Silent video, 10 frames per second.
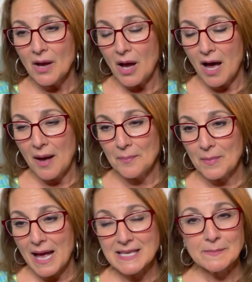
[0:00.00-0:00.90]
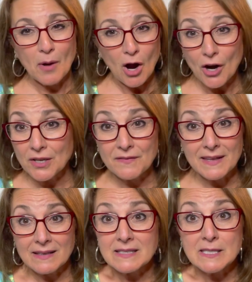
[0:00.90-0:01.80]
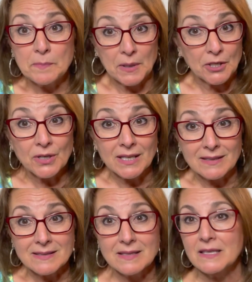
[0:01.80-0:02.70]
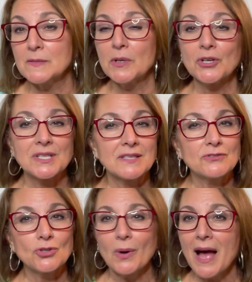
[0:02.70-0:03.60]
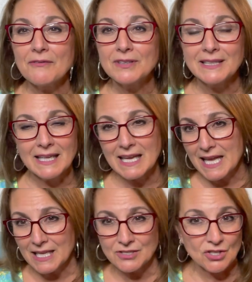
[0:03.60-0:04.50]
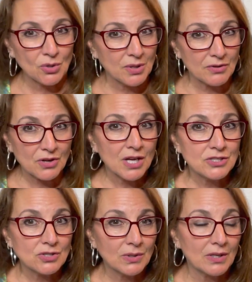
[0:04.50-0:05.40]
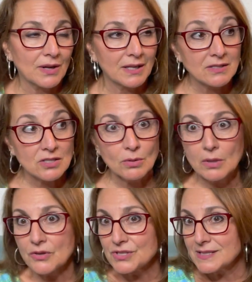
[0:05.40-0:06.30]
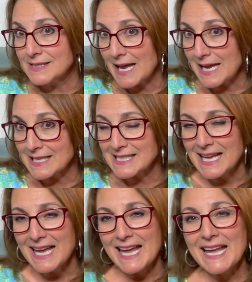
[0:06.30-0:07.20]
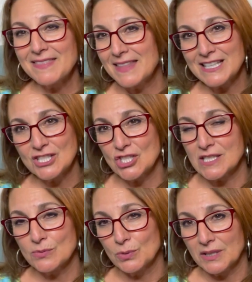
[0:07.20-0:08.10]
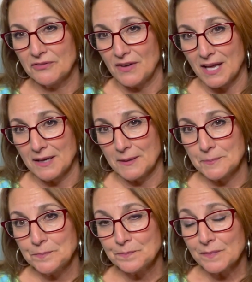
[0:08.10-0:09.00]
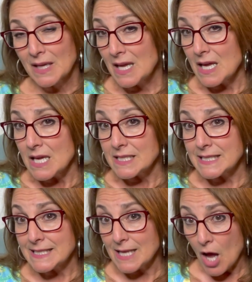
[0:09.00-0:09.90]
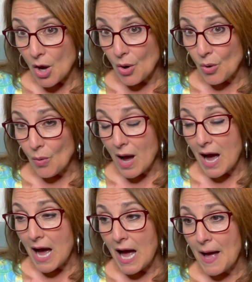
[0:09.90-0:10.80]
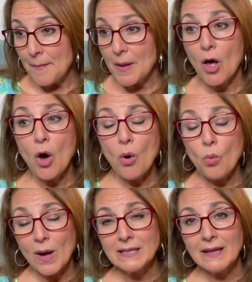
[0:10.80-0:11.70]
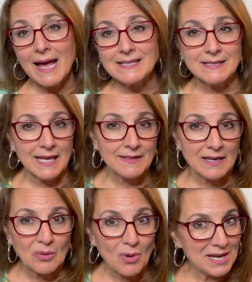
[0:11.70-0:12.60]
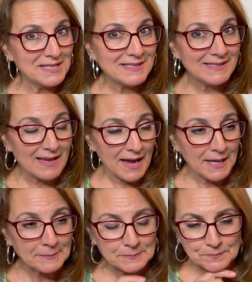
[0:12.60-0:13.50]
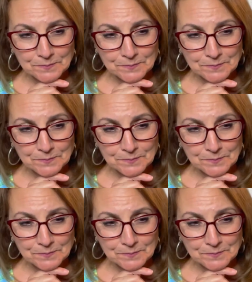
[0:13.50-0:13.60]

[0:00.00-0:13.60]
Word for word: um, as part of the experience, the experience of traveling and getting to know another country or getting to know another state. It's just really fun. So, um, oh, one last thing that I wanted to say